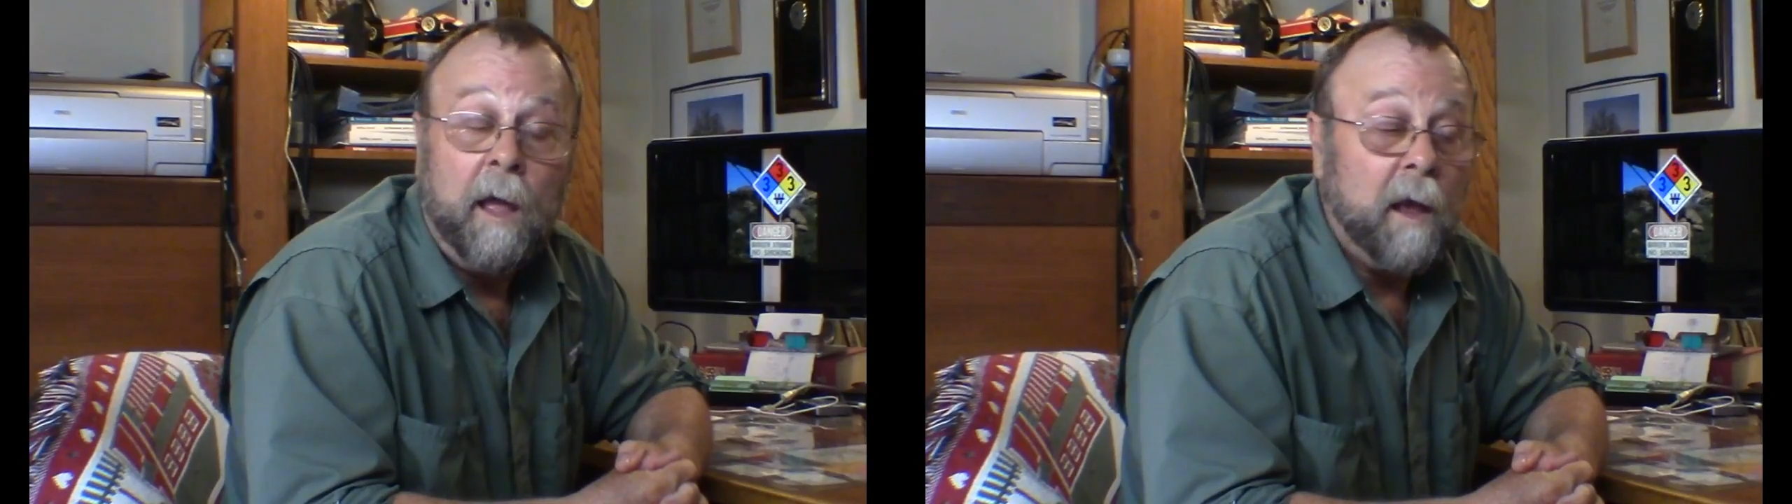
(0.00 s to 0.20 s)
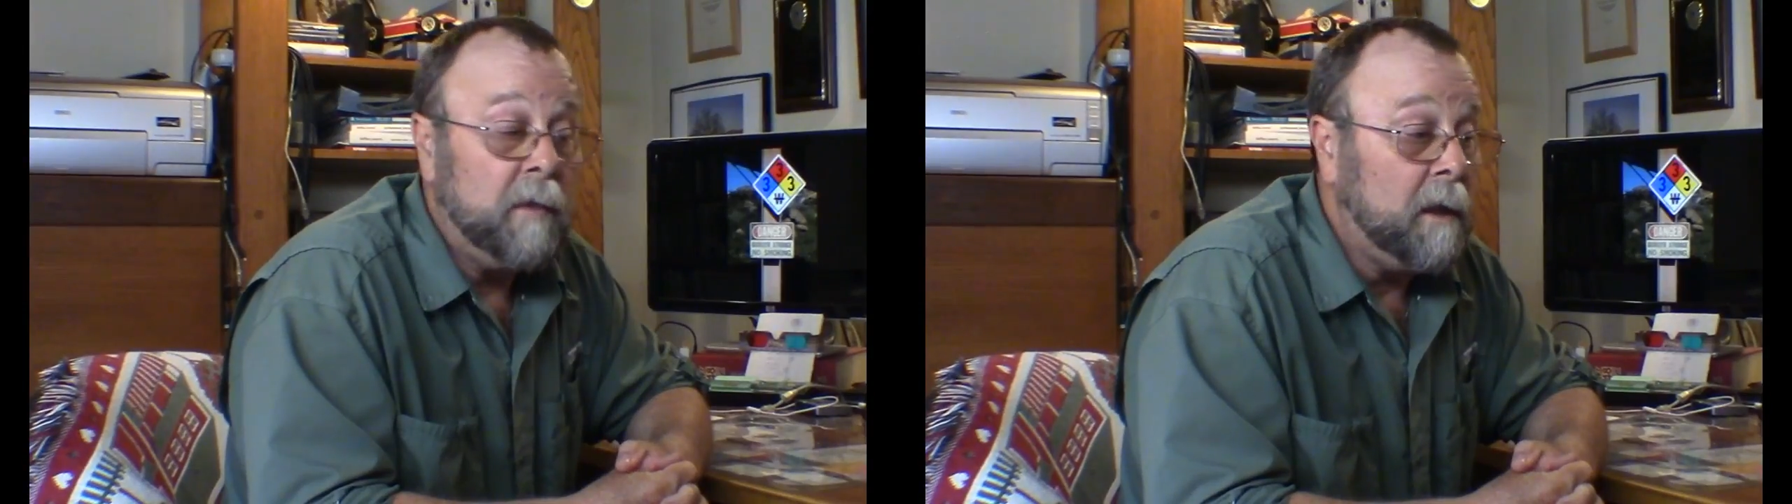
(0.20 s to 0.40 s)

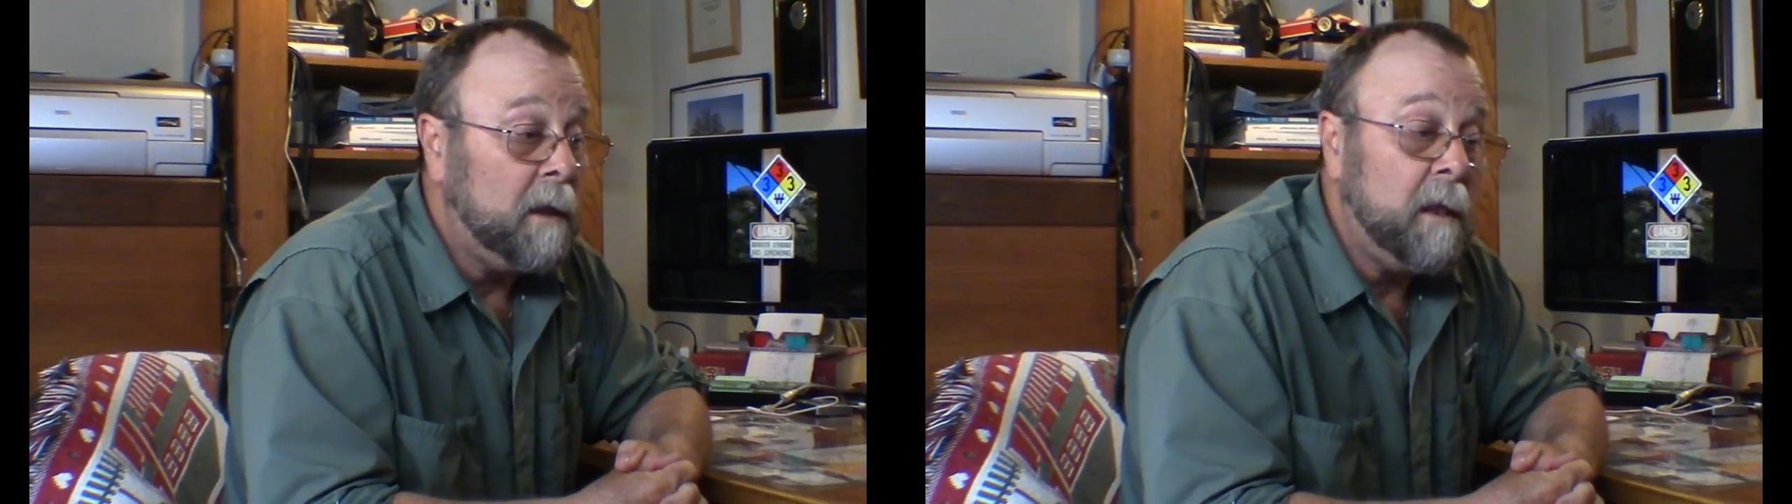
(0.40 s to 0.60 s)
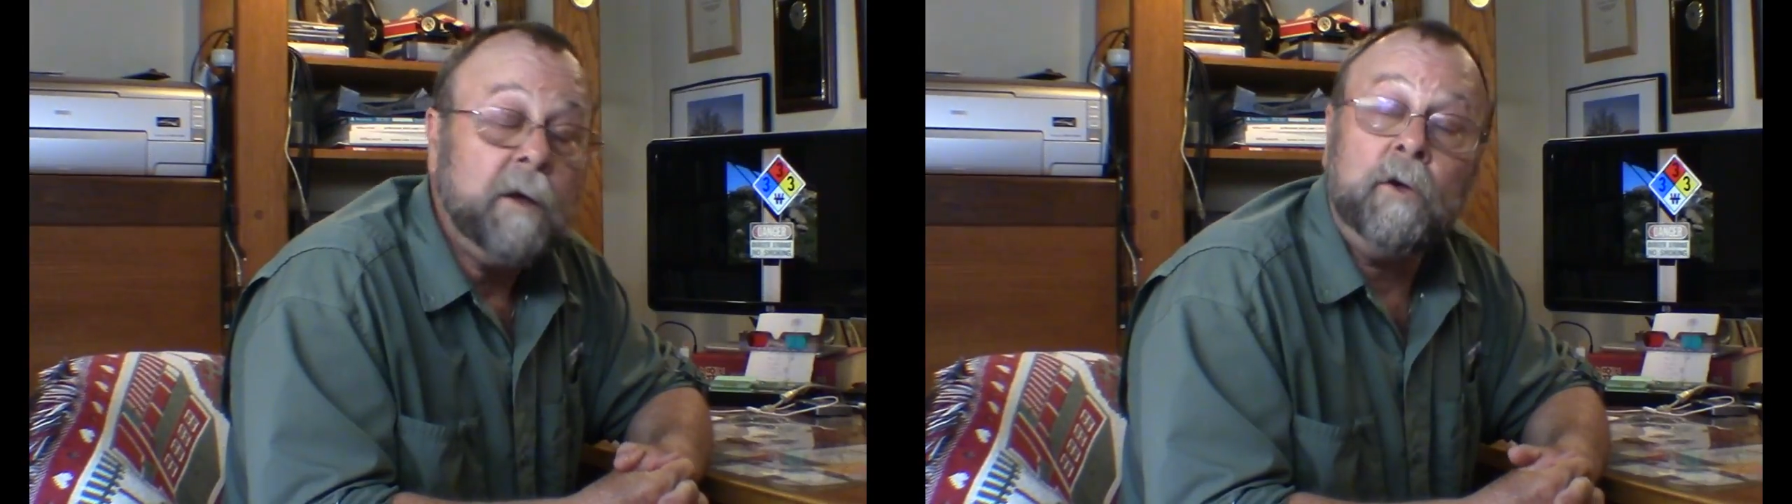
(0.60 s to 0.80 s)
And then
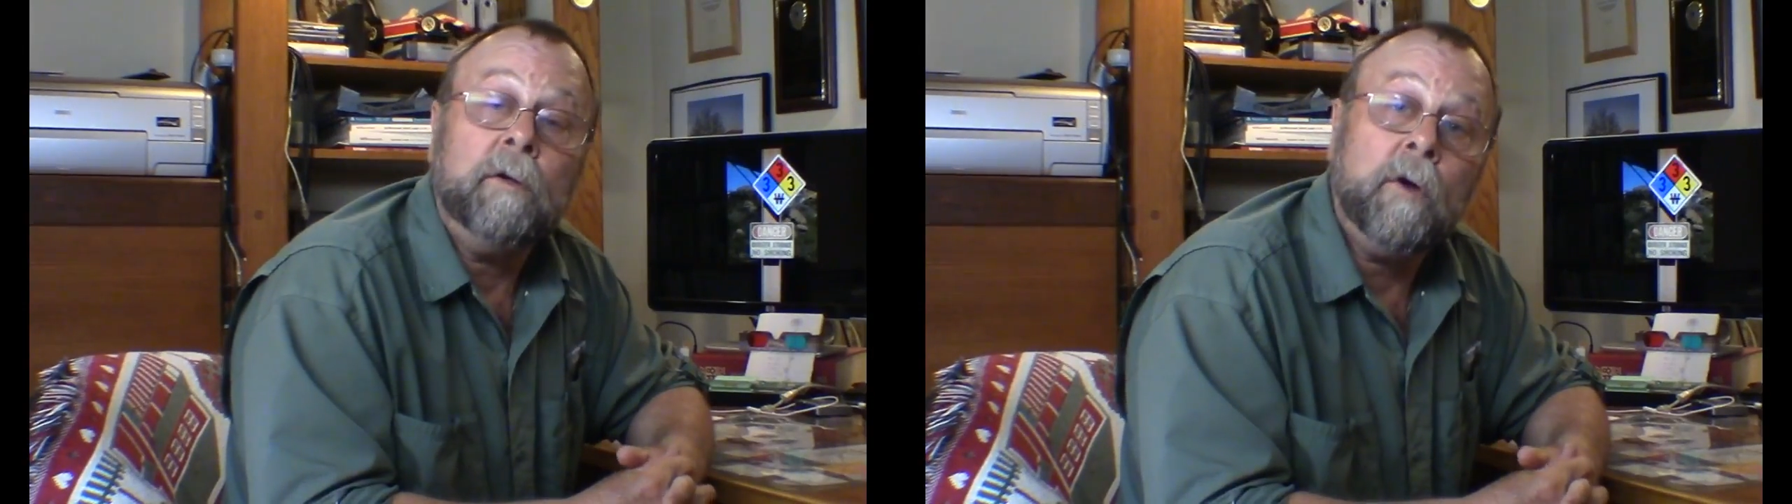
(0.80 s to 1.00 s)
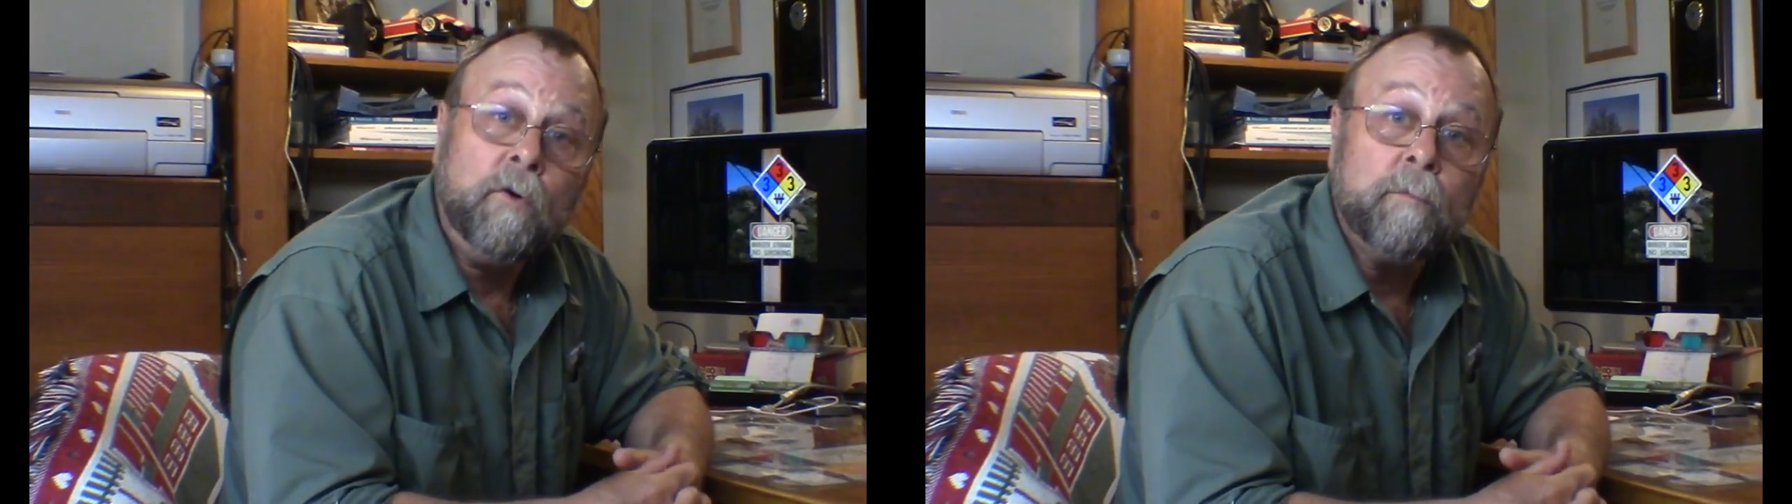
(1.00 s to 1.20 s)
I'd like you
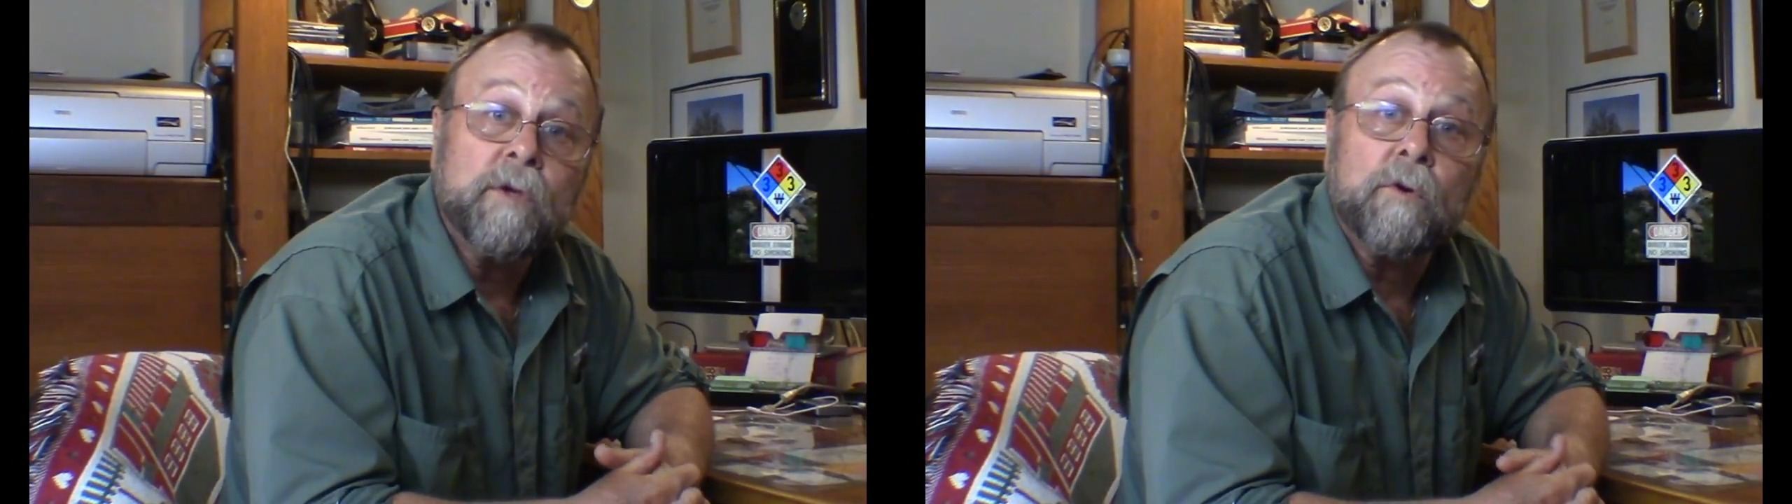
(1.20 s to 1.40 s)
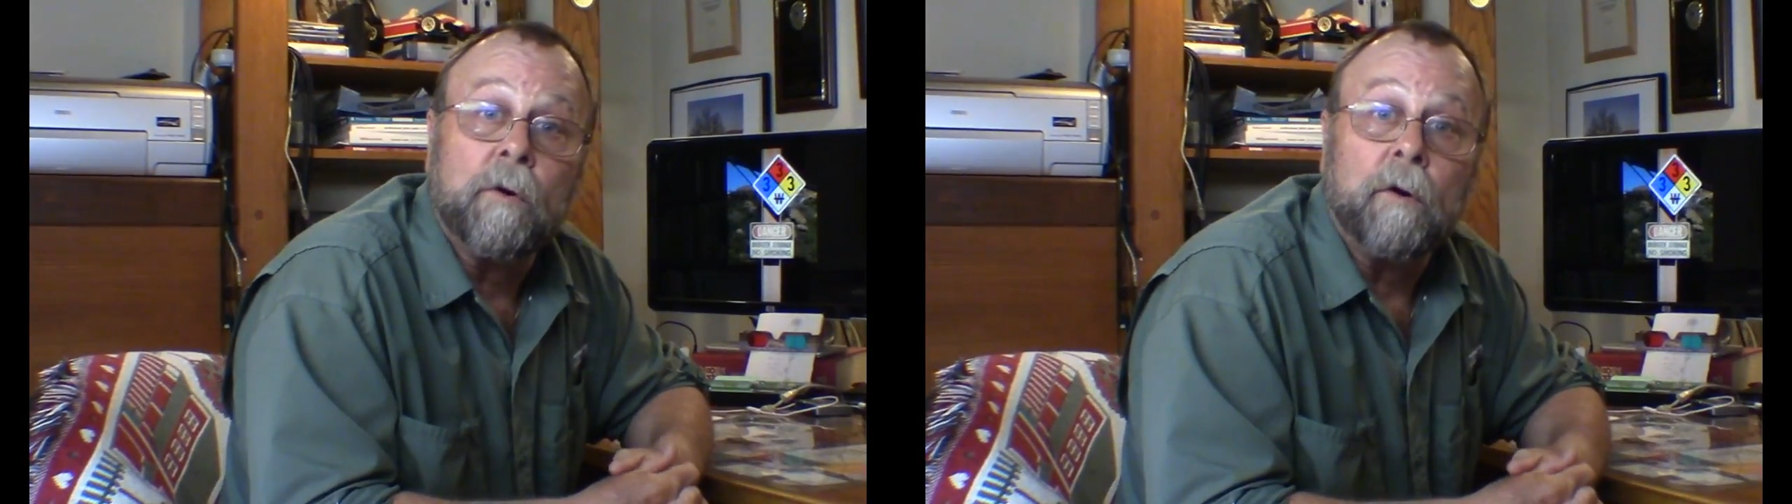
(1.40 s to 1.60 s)
to go to
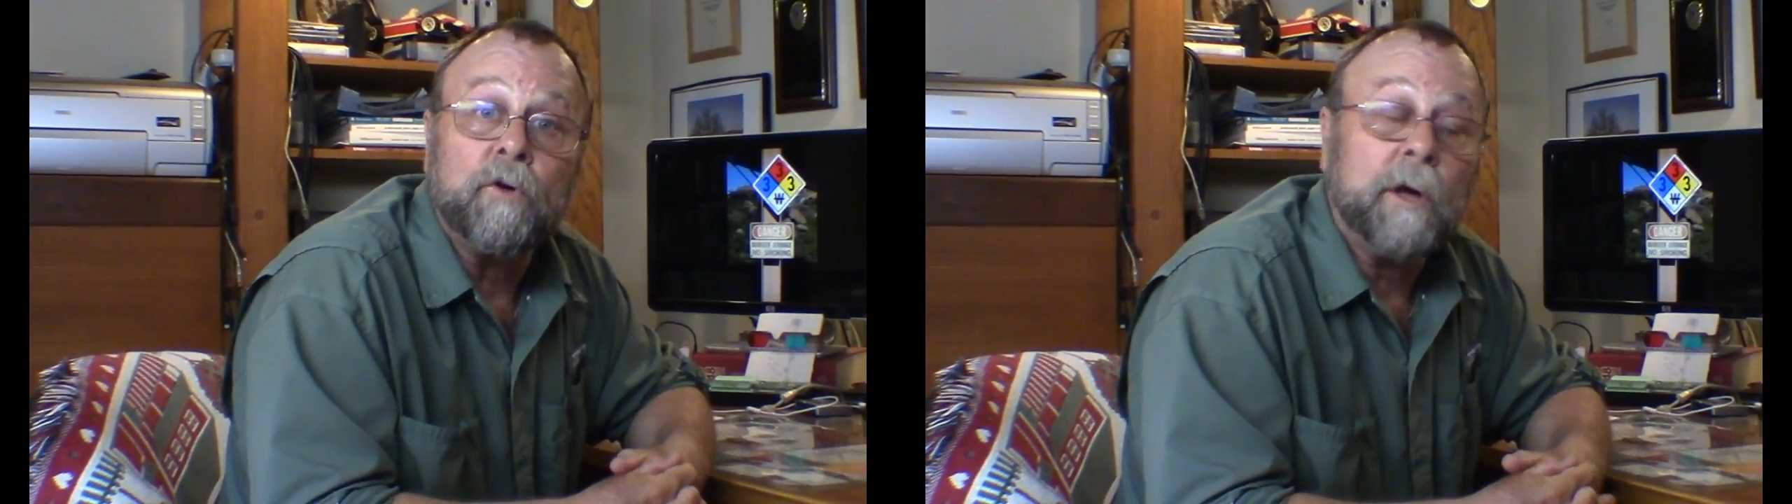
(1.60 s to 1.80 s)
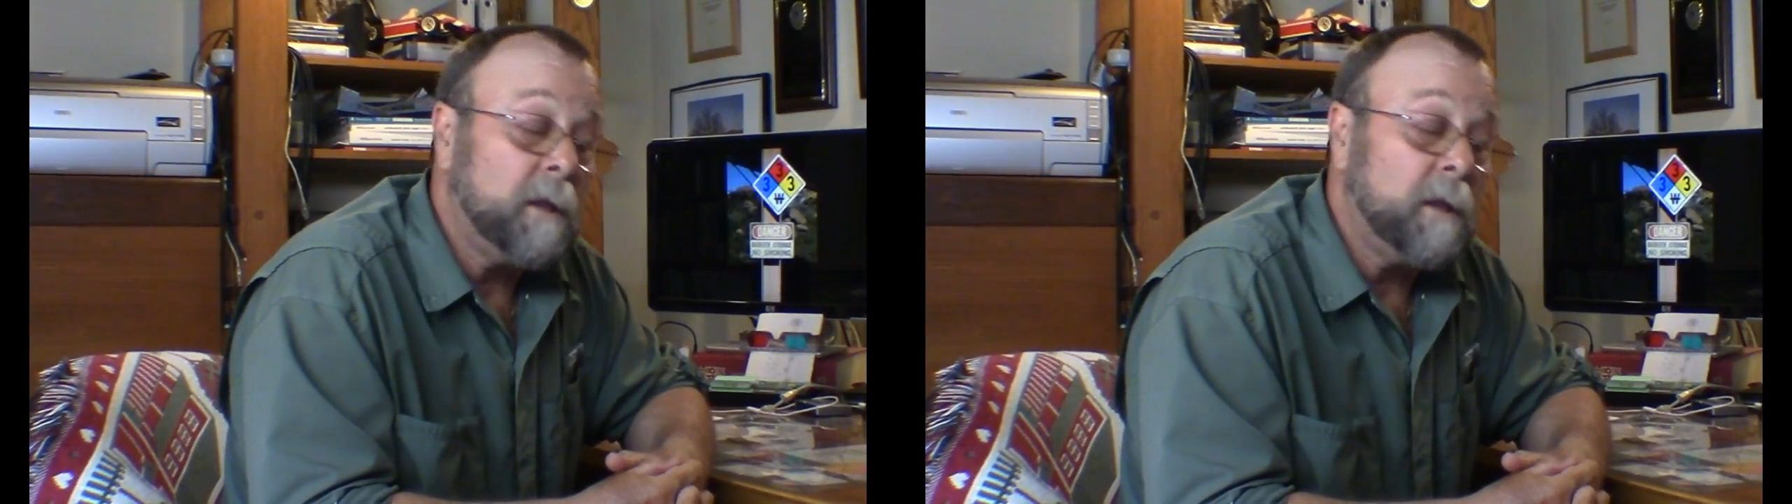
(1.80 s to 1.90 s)
Mr. Hirsch.